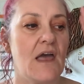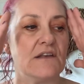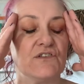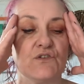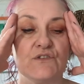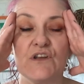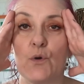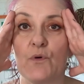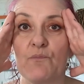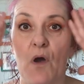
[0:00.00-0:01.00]
and to
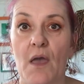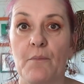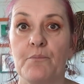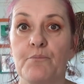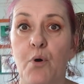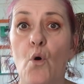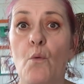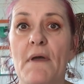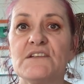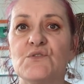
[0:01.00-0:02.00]
deal with my poor
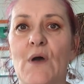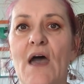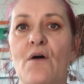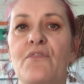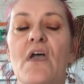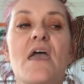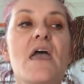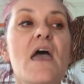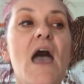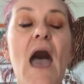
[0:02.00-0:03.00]
mental health?
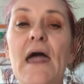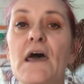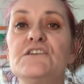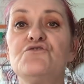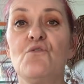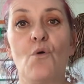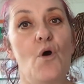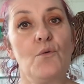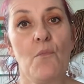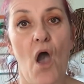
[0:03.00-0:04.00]
And I drew
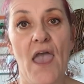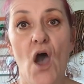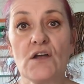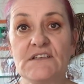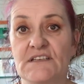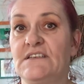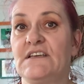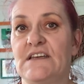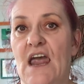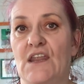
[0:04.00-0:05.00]
on my
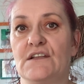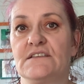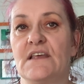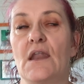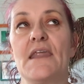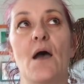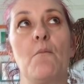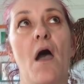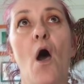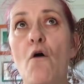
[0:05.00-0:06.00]
artistic talents. Now,
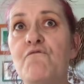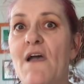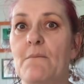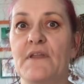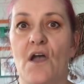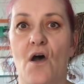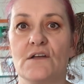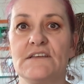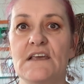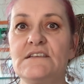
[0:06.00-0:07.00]
my whole family are
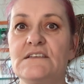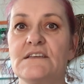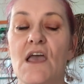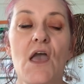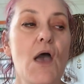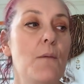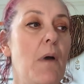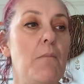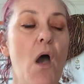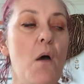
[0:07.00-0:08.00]
artists.
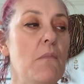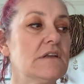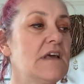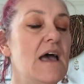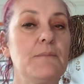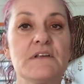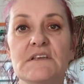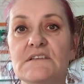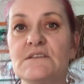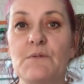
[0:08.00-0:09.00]
My mum, my dad, my
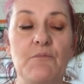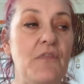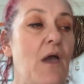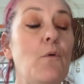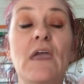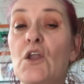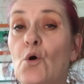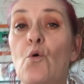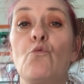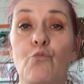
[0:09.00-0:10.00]
sisters, my brother, we can
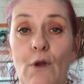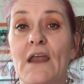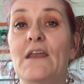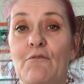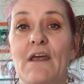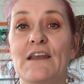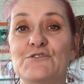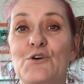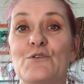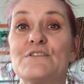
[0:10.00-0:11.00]
all really, really
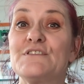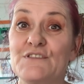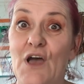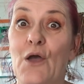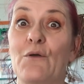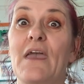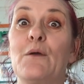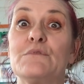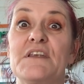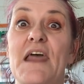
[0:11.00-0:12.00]
draw. So
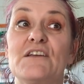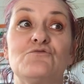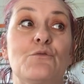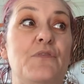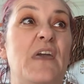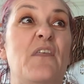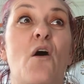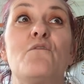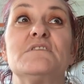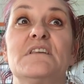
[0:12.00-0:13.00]
it was a natural thing
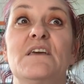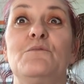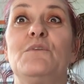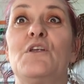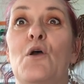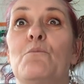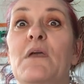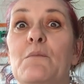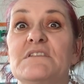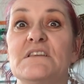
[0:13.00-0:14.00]
that obviously, you know,
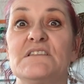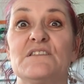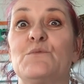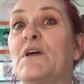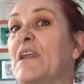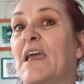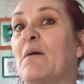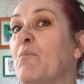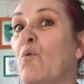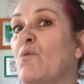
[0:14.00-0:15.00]
me and my sisters were going to
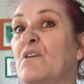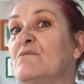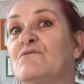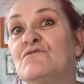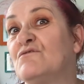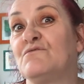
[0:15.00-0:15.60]
get bored and